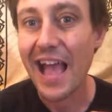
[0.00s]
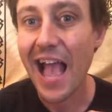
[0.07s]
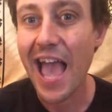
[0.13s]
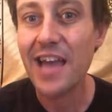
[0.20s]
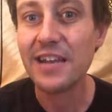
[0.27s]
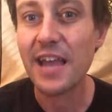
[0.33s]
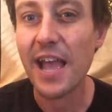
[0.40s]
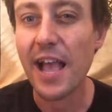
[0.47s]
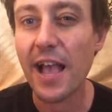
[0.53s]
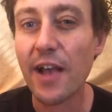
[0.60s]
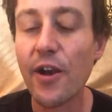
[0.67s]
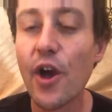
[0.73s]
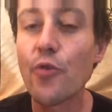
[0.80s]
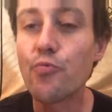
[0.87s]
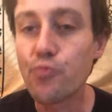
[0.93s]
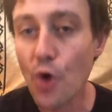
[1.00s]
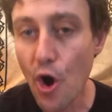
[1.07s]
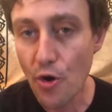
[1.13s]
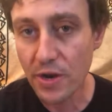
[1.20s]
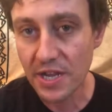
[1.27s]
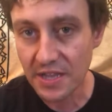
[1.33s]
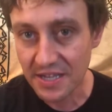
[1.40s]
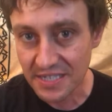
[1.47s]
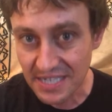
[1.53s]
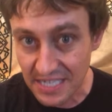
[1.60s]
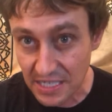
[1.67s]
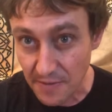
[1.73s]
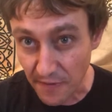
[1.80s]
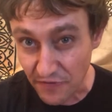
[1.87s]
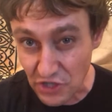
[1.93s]
and eroding the
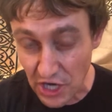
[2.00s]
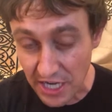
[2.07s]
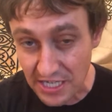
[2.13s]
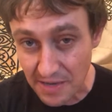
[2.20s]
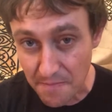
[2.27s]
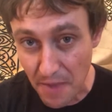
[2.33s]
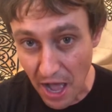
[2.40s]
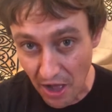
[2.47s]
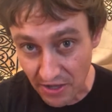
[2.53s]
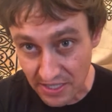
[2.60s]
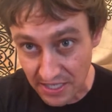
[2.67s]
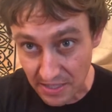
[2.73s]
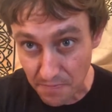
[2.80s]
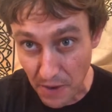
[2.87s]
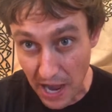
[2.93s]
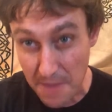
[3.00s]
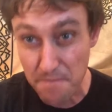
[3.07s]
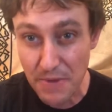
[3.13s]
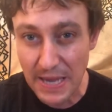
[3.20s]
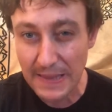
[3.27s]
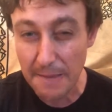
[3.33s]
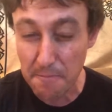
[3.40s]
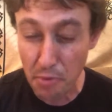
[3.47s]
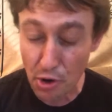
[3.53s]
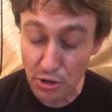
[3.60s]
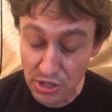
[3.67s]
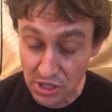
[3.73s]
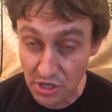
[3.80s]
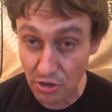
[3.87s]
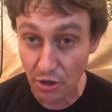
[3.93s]
system of checks and balances by being the
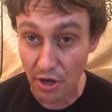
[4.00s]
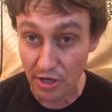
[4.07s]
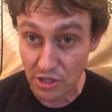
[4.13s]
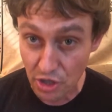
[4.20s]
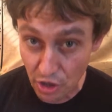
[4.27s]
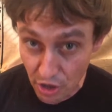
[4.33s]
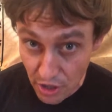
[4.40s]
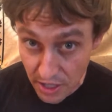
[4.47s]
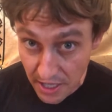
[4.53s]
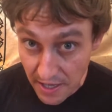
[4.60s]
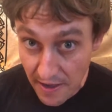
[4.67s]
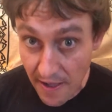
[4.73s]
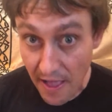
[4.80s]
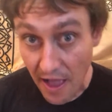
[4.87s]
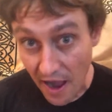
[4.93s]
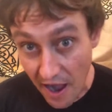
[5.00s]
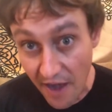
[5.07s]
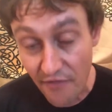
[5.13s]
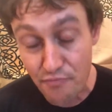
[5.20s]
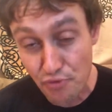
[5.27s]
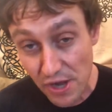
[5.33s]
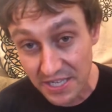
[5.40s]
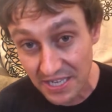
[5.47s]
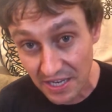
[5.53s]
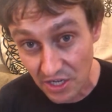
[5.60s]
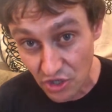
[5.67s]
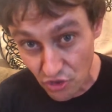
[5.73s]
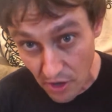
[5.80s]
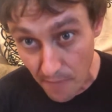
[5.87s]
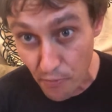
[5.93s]
personal attorney of President
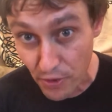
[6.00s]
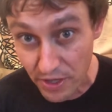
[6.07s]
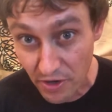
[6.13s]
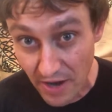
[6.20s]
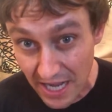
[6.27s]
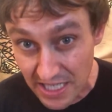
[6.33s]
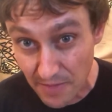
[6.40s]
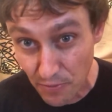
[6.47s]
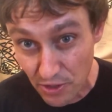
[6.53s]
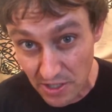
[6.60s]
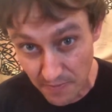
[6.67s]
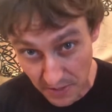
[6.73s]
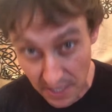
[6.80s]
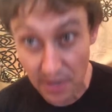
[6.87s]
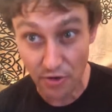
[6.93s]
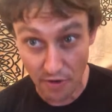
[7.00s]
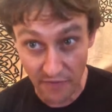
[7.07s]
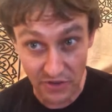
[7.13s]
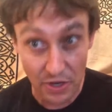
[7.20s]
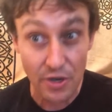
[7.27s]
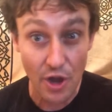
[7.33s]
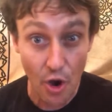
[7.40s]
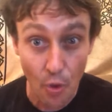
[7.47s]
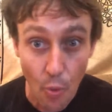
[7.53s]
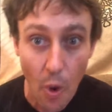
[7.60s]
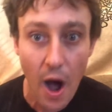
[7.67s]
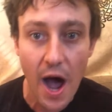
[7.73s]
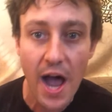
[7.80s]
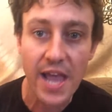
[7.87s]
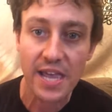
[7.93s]
Trump when they're not supposed to be? You have to know
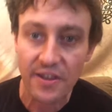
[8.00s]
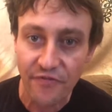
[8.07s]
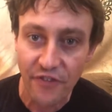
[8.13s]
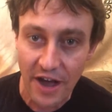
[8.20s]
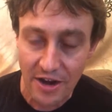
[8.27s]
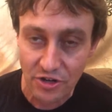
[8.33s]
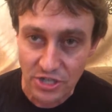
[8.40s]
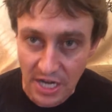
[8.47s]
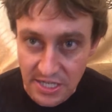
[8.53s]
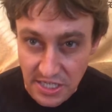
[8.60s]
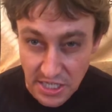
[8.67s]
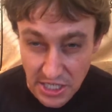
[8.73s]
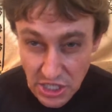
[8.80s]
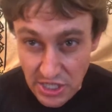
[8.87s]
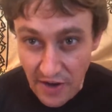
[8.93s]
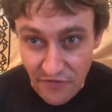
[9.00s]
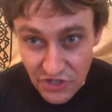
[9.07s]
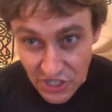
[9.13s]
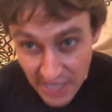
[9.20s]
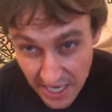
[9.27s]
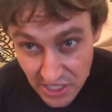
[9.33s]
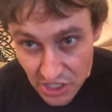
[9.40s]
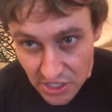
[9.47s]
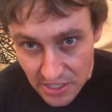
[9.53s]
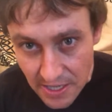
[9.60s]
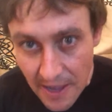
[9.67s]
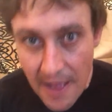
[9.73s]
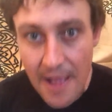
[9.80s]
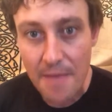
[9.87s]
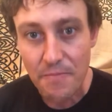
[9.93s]
why he fired Jeff, Jeff Sessions,
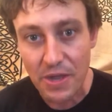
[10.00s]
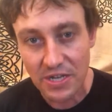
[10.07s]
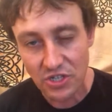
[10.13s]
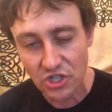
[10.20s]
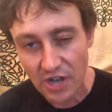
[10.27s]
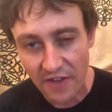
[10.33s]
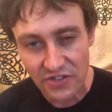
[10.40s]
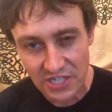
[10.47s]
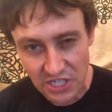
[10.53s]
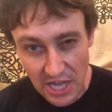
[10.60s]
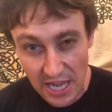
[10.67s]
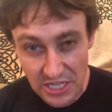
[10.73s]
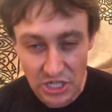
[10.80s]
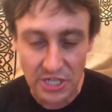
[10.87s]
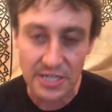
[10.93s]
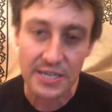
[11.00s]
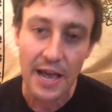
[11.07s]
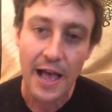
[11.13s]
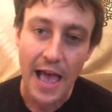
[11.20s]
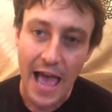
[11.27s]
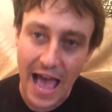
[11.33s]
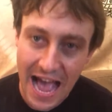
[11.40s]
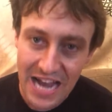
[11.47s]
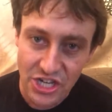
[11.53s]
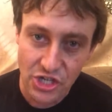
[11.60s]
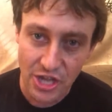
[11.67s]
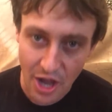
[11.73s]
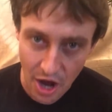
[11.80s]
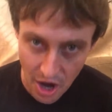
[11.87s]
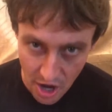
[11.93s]
because Jeff Sessions
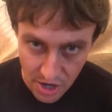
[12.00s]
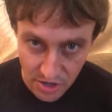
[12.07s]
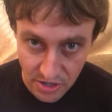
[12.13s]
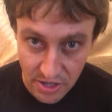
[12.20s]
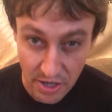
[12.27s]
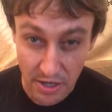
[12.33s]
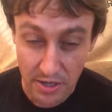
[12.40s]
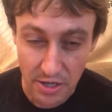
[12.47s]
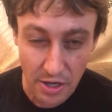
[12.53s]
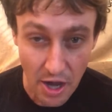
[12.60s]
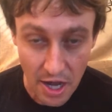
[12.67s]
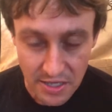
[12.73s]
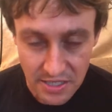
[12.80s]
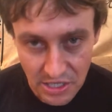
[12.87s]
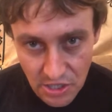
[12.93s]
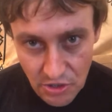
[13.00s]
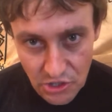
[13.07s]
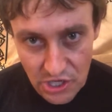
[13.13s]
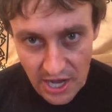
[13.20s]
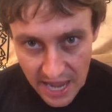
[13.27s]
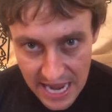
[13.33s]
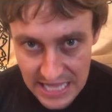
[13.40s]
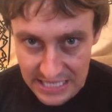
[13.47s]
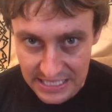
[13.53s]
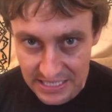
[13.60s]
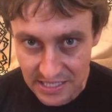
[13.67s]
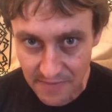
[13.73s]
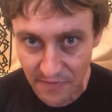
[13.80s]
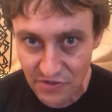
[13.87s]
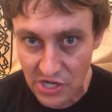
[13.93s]
actually honored the, the Constitution and the
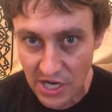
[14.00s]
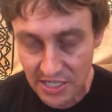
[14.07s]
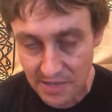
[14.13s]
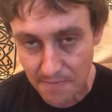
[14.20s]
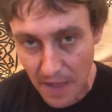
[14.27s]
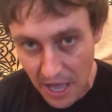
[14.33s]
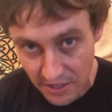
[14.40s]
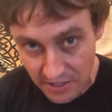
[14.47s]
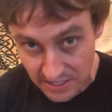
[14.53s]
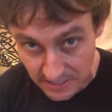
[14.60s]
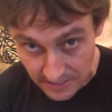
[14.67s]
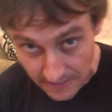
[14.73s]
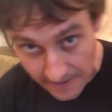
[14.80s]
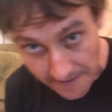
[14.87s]
system of checks and balances,